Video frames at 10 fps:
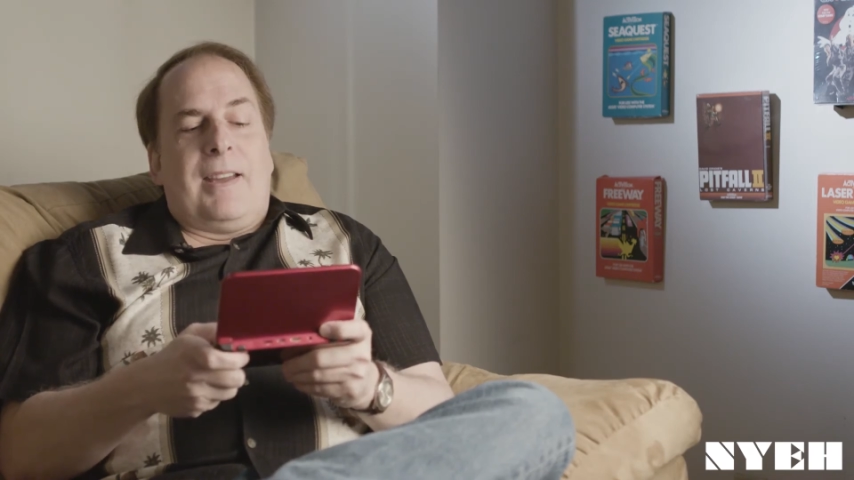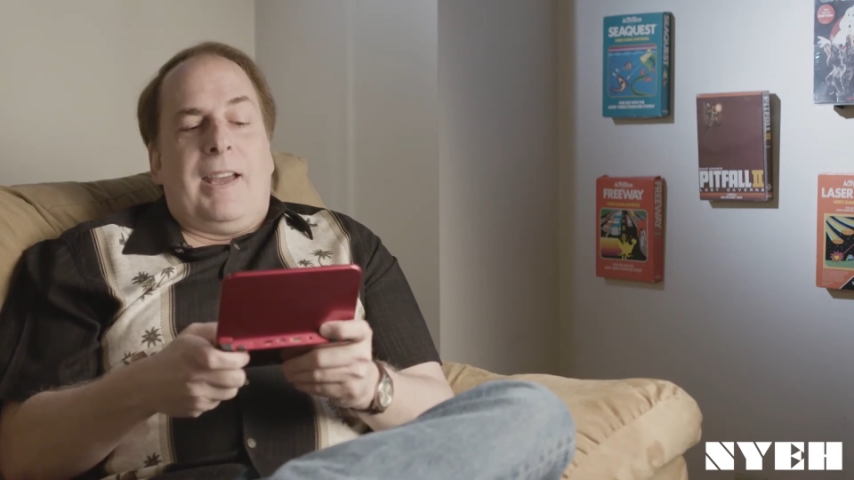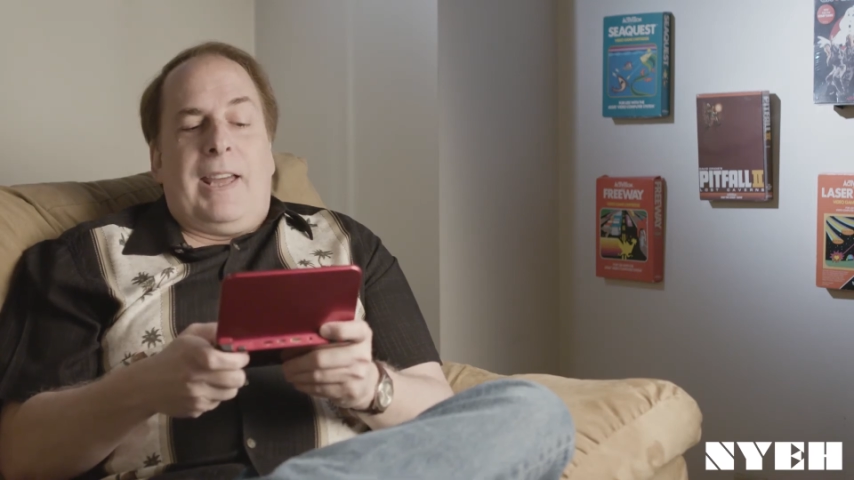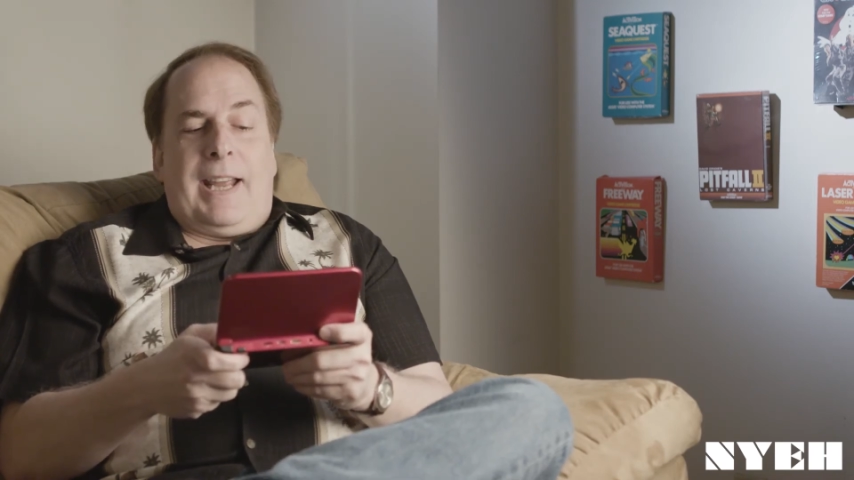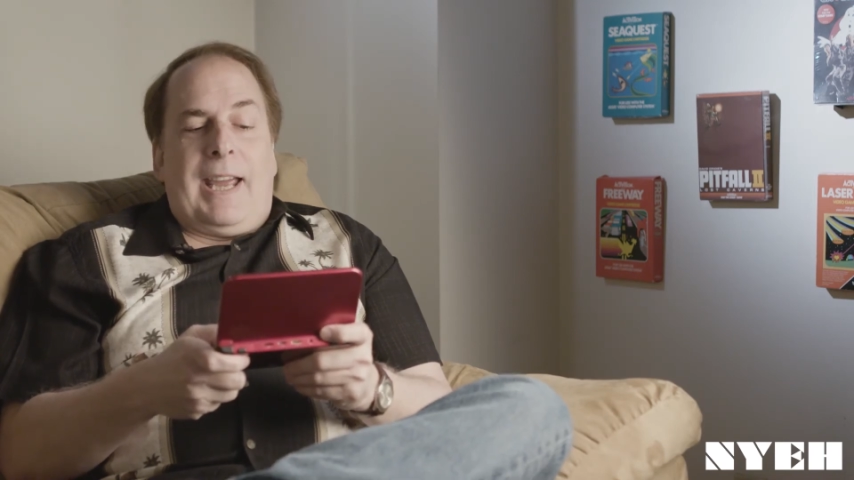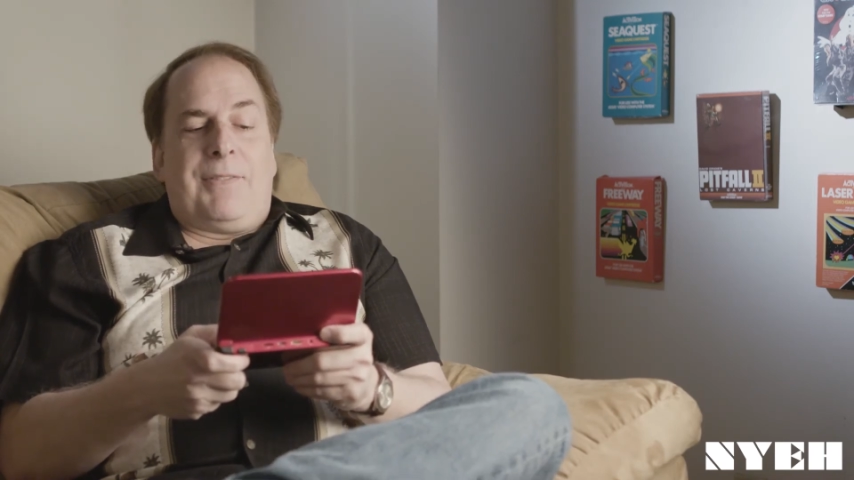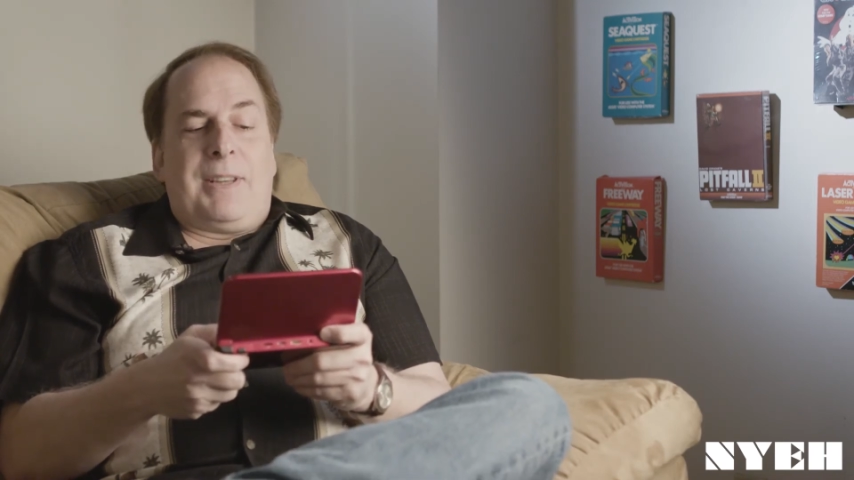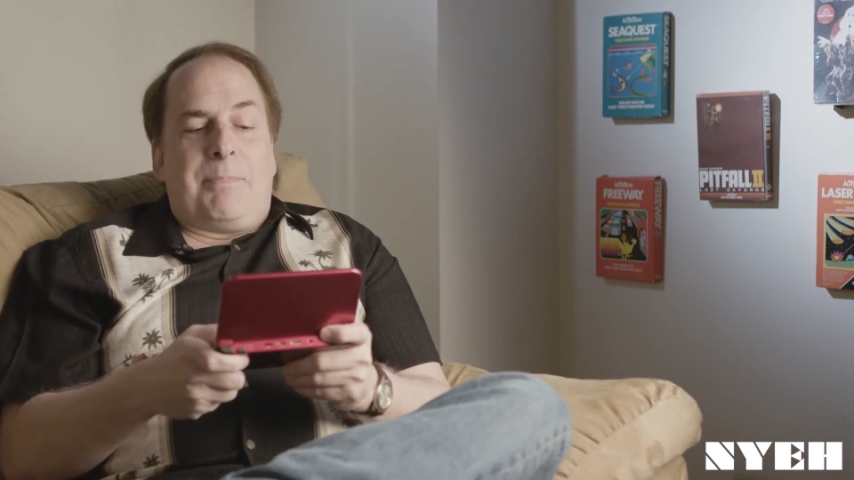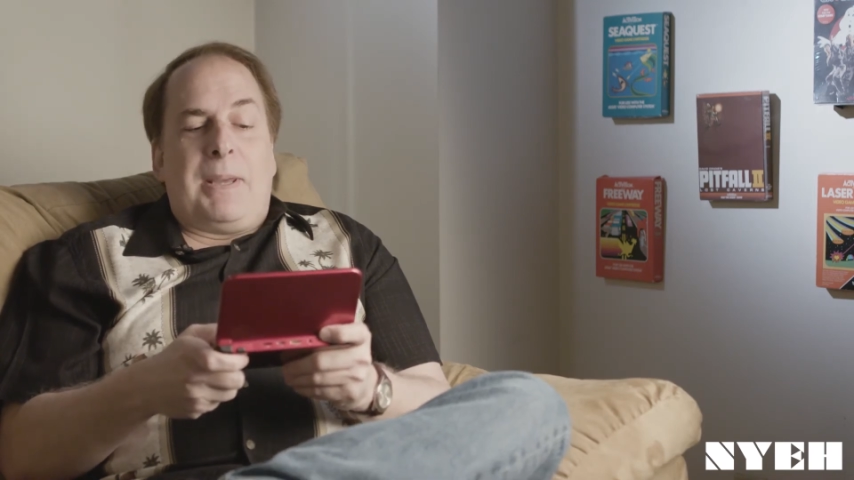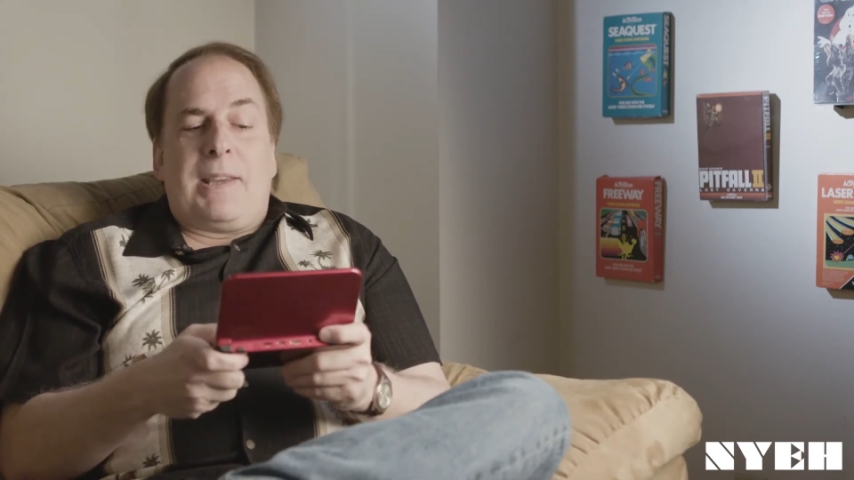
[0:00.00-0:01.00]
And I have
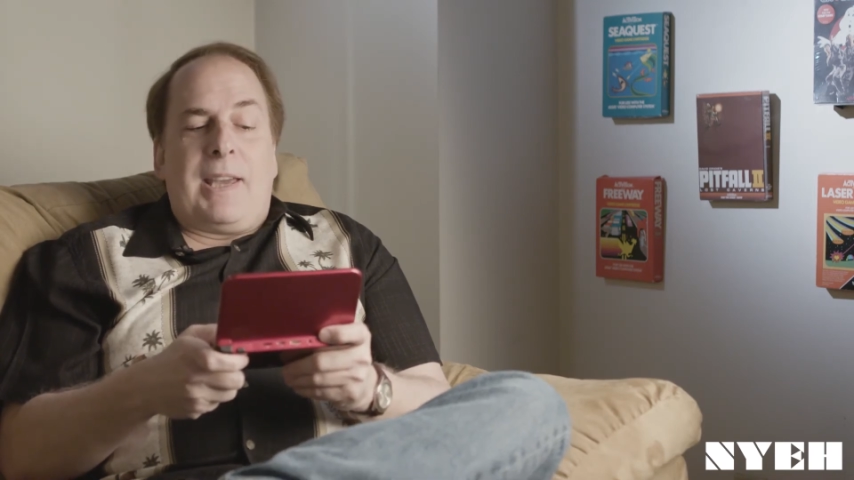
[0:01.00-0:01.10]
the PK